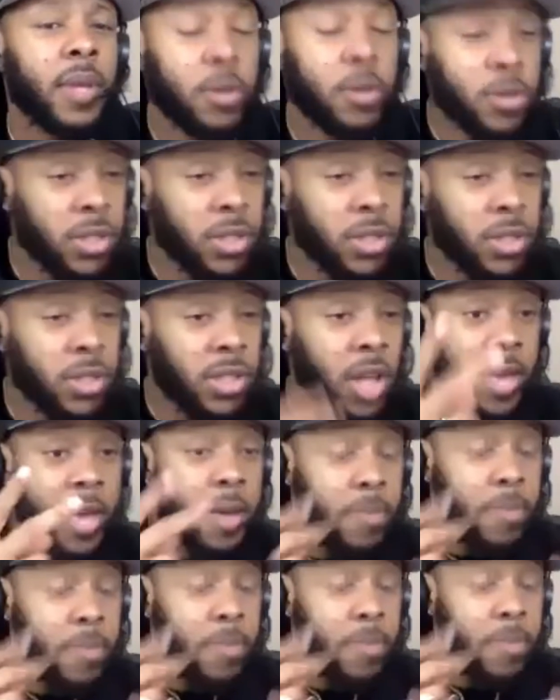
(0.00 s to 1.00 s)
You saw
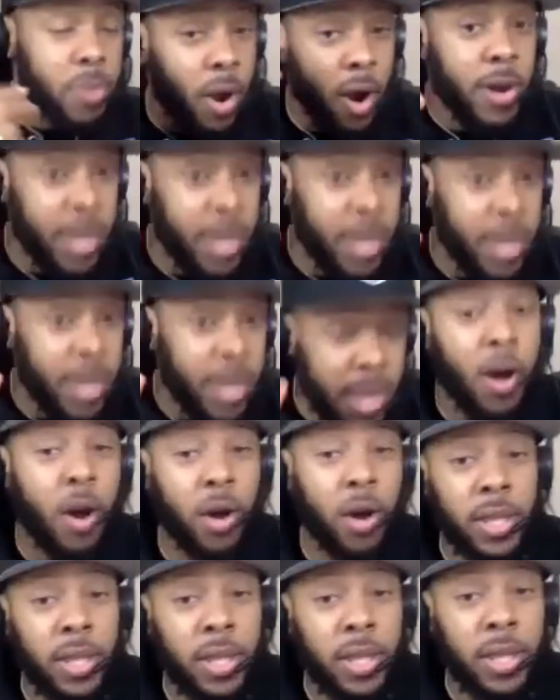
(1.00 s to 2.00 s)
him, you heard him
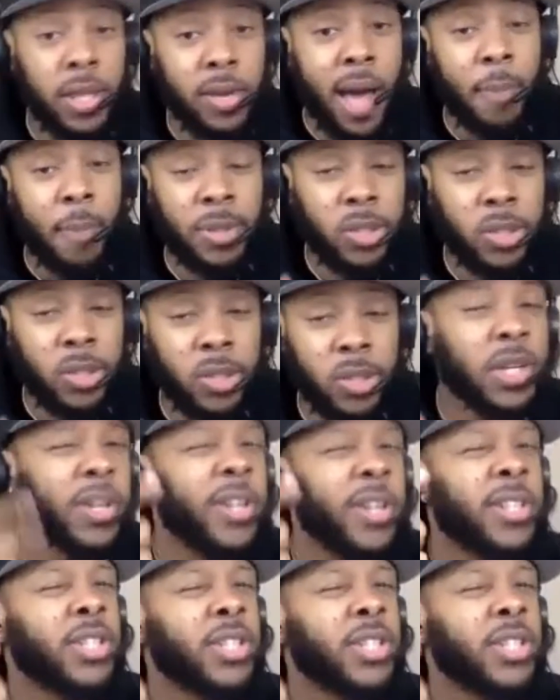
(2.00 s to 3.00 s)
calling you out, but you
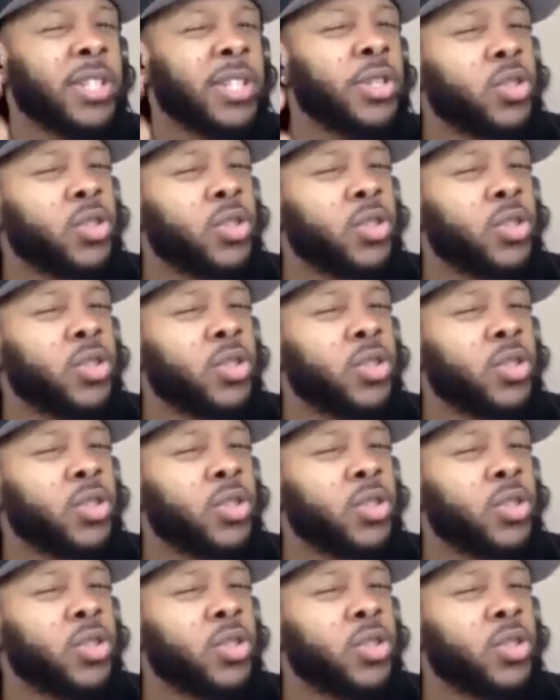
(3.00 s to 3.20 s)
didn't hear Terence